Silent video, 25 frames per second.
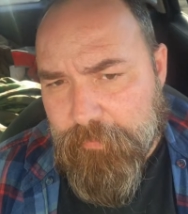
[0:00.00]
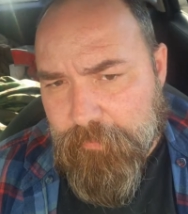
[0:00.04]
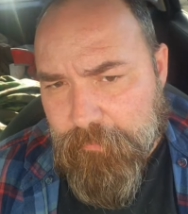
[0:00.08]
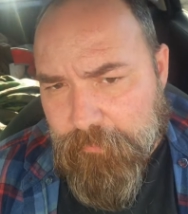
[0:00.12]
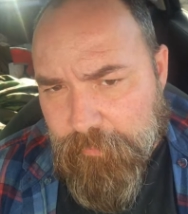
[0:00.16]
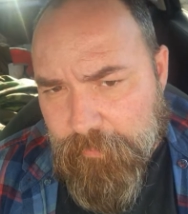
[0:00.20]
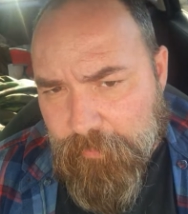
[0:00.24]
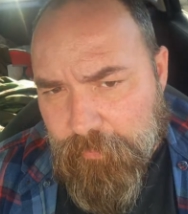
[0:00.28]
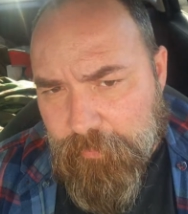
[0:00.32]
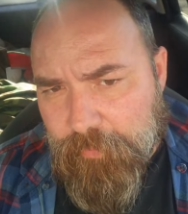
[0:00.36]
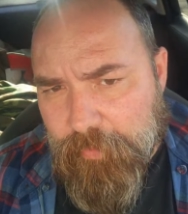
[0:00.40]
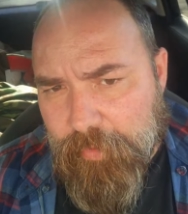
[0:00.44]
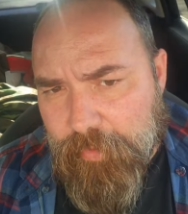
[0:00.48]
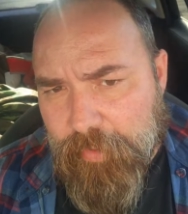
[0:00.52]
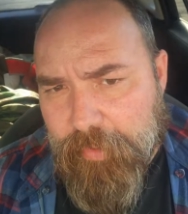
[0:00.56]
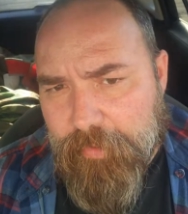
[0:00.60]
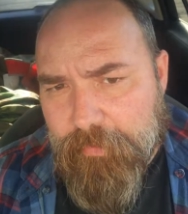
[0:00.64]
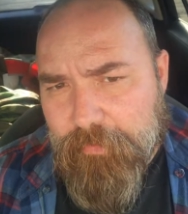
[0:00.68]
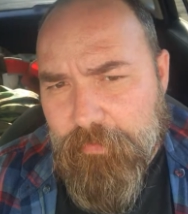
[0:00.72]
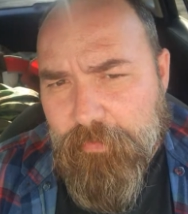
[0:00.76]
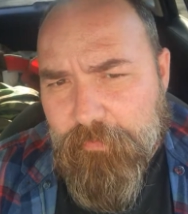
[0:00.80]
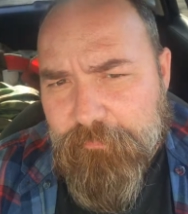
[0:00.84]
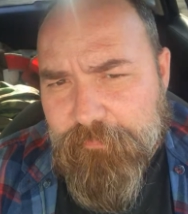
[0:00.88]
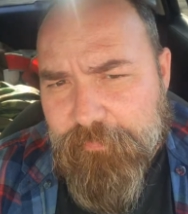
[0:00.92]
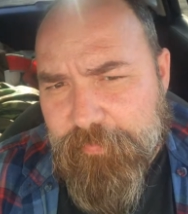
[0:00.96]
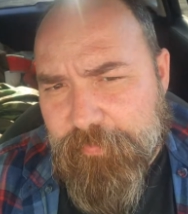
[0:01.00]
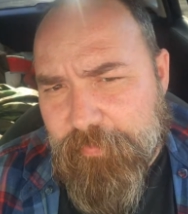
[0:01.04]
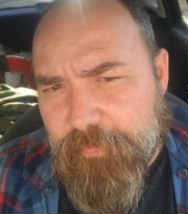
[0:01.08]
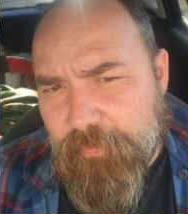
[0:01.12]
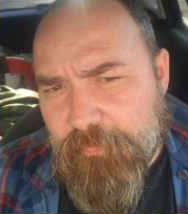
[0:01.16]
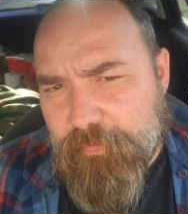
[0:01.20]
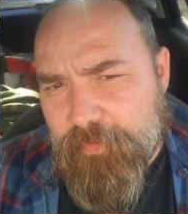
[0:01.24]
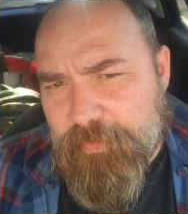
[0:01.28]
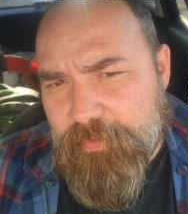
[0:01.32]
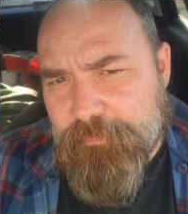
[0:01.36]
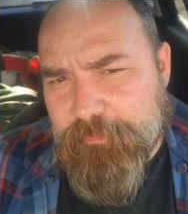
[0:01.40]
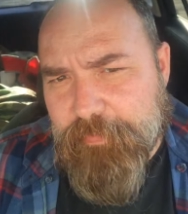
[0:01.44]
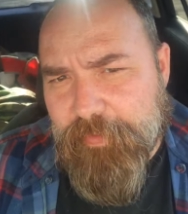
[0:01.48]
Oh, I don't know if you know
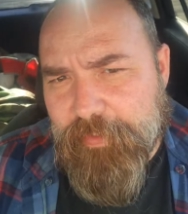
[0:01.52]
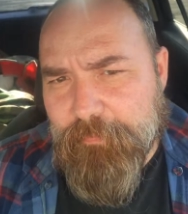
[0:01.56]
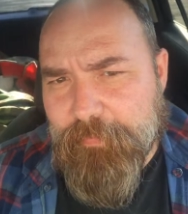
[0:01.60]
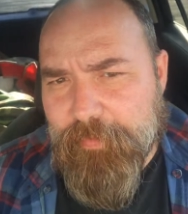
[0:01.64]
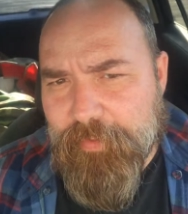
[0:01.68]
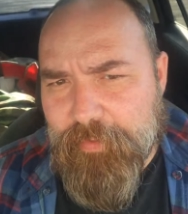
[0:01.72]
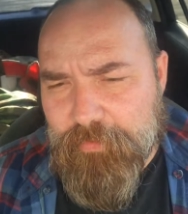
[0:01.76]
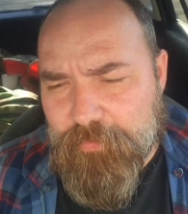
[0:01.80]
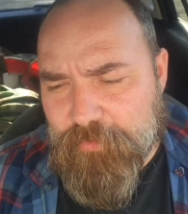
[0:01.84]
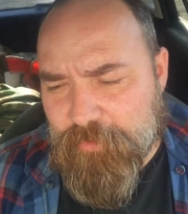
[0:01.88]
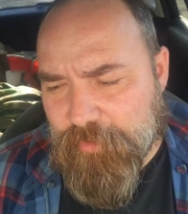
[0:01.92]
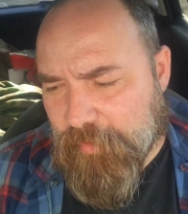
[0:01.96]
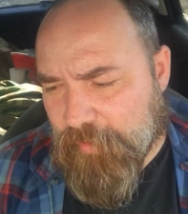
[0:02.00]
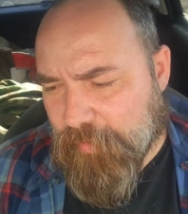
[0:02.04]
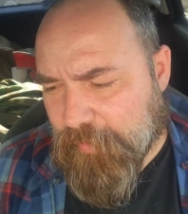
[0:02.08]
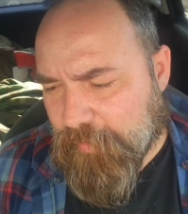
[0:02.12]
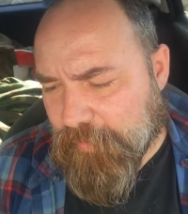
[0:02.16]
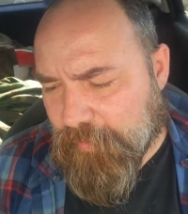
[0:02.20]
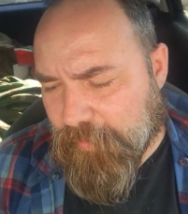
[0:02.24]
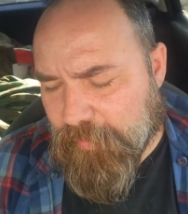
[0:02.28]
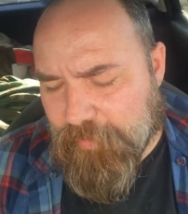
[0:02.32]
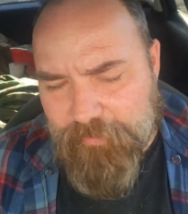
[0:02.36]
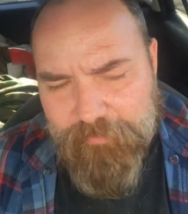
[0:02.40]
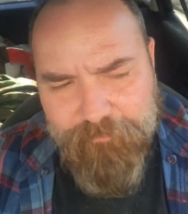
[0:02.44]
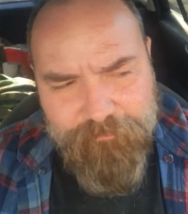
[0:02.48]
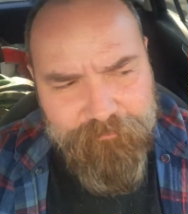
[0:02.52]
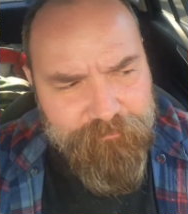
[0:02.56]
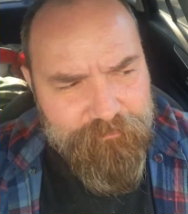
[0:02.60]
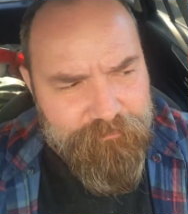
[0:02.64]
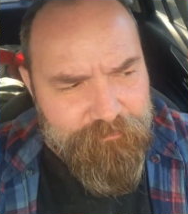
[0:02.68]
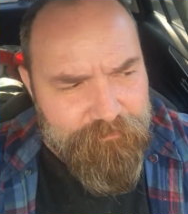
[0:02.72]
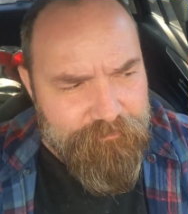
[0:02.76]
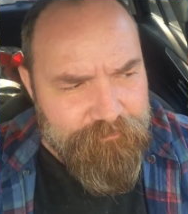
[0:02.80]
this, PB&J.